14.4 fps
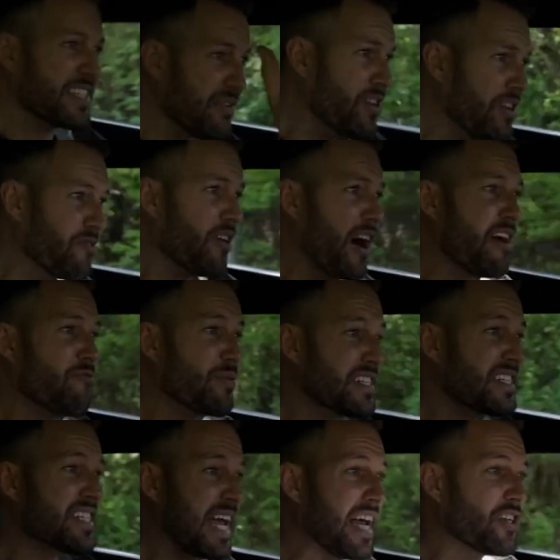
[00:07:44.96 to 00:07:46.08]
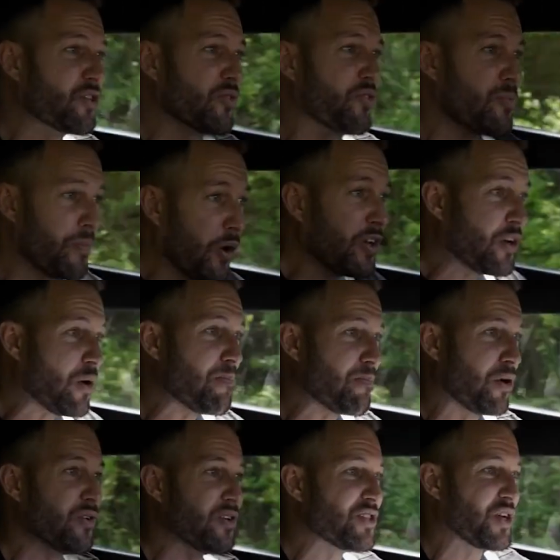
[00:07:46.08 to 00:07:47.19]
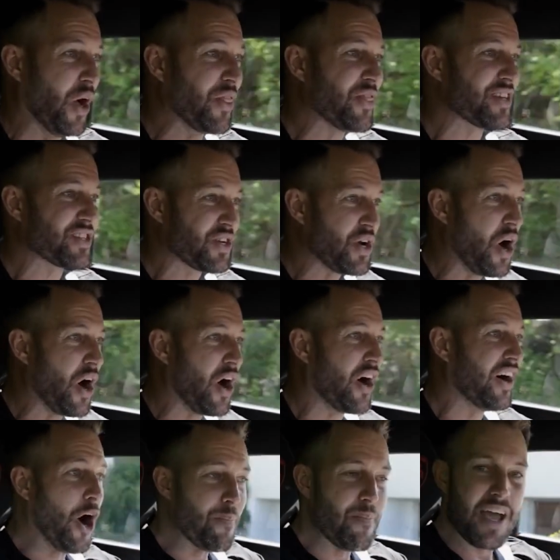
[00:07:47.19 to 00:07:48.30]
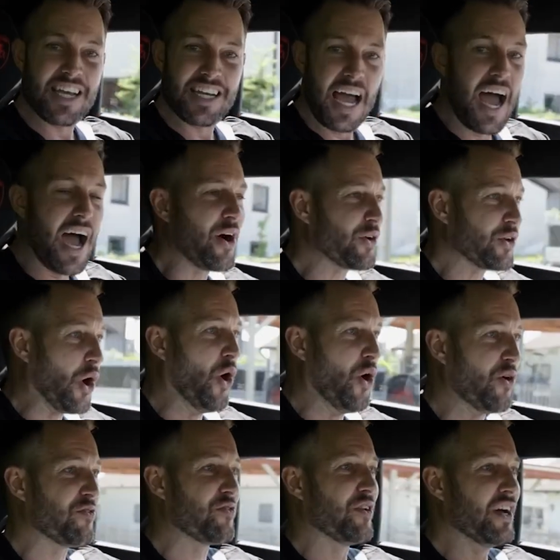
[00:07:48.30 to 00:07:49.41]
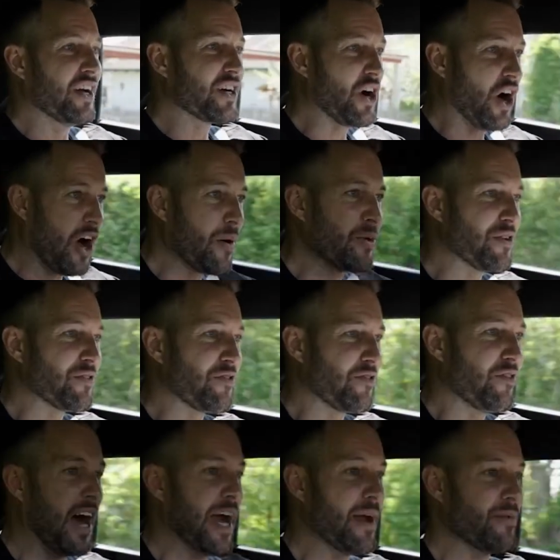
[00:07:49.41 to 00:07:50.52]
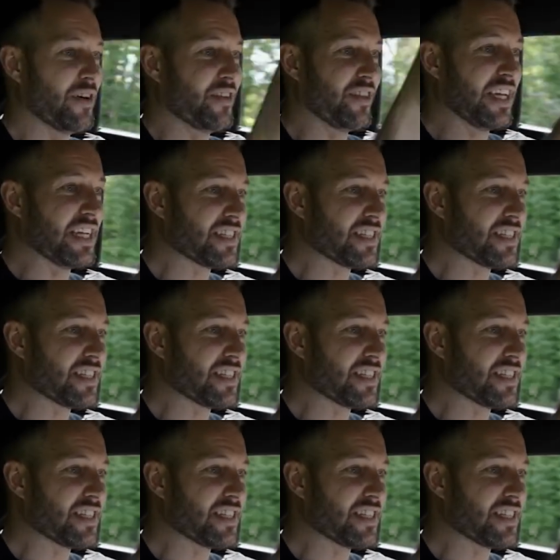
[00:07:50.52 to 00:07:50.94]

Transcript: 75% of the body components on this car are made out of carbon fiber. The